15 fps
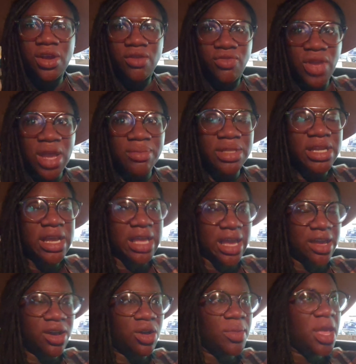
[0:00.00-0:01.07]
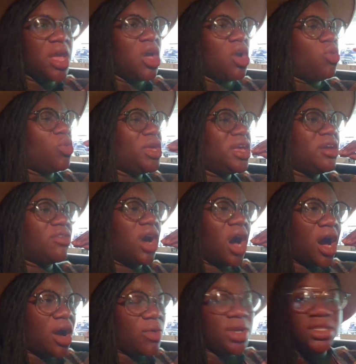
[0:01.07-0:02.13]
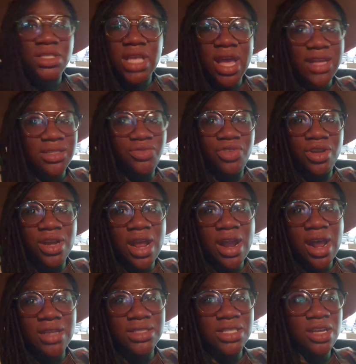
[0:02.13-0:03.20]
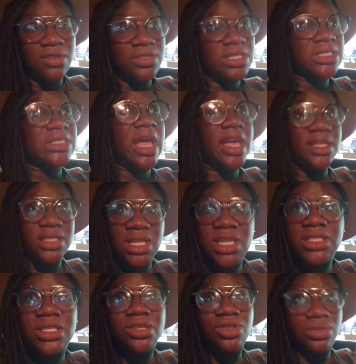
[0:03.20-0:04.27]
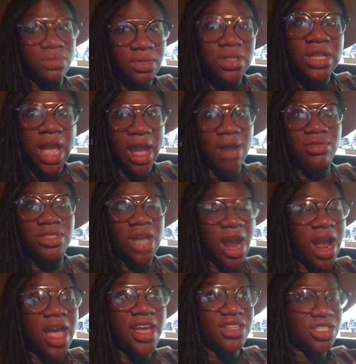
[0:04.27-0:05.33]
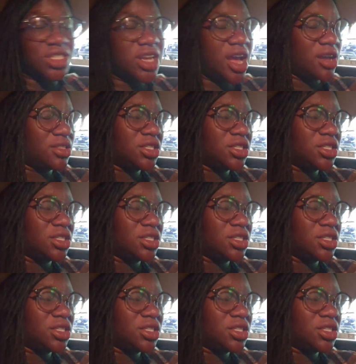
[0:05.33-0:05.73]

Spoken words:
or family that can help. We have always had to figure it out ourselves since 18 to now, to our ages now.